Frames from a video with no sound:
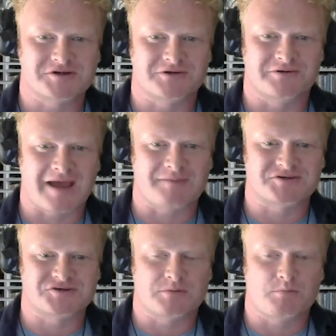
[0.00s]
on
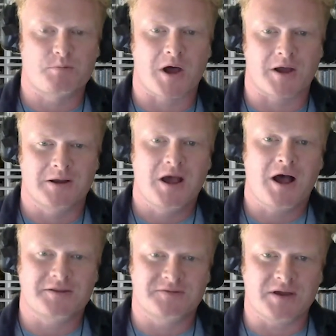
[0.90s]
Amazon. But
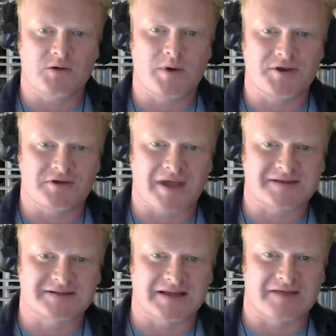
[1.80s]
I think when you get
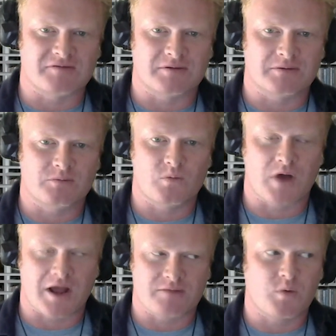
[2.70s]
to the level
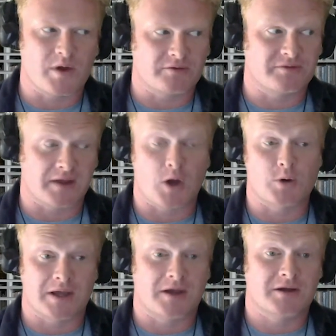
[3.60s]
where you think,
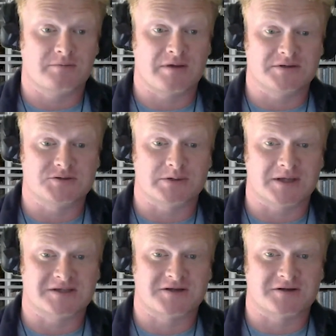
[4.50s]
okay, I can maybe do a
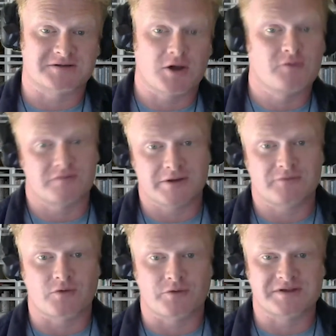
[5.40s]
Kickstarter, hopefully
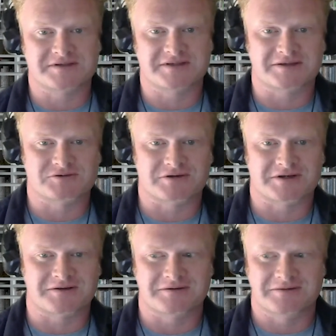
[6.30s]
you've got these things already done.